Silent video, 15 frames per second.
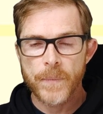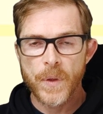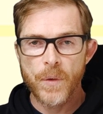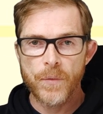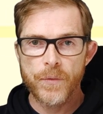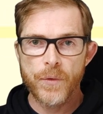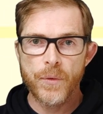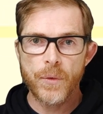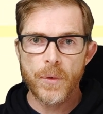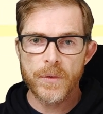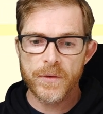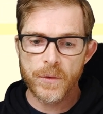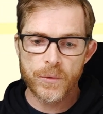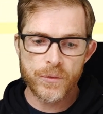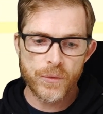Of
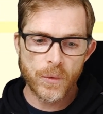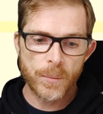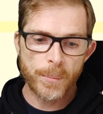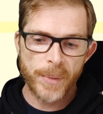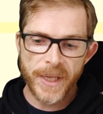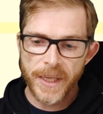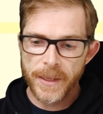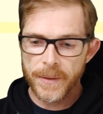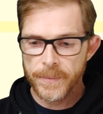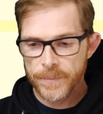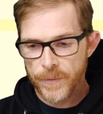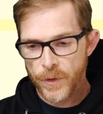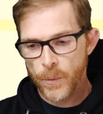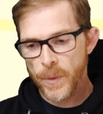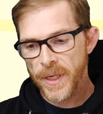course, Ctrl+B,
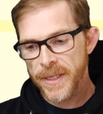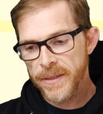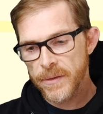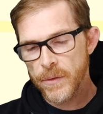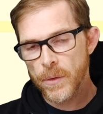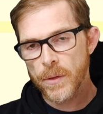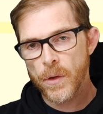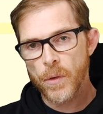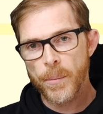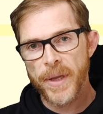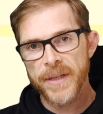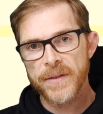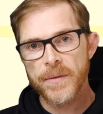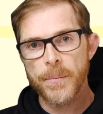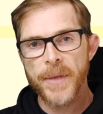you will insert
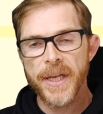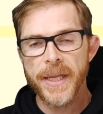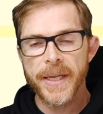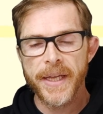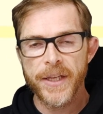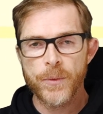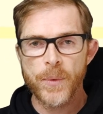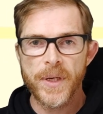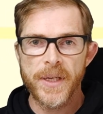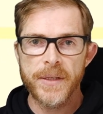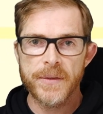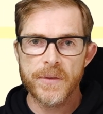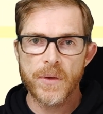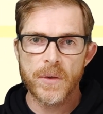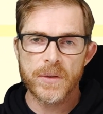comments, meaning it will
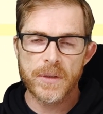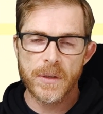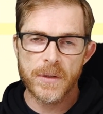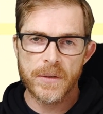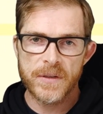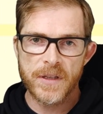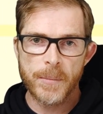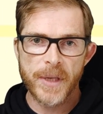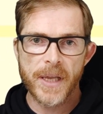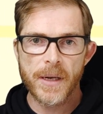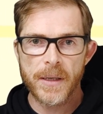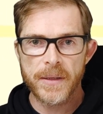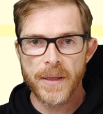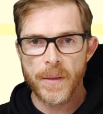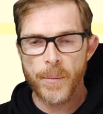insert a
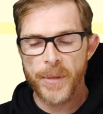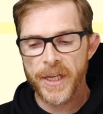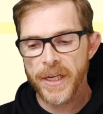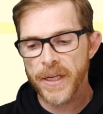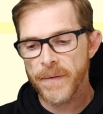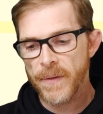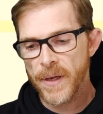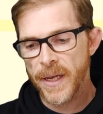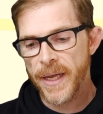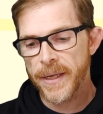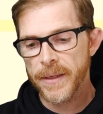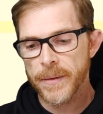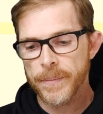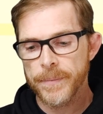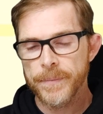semicolon at the beginning of the line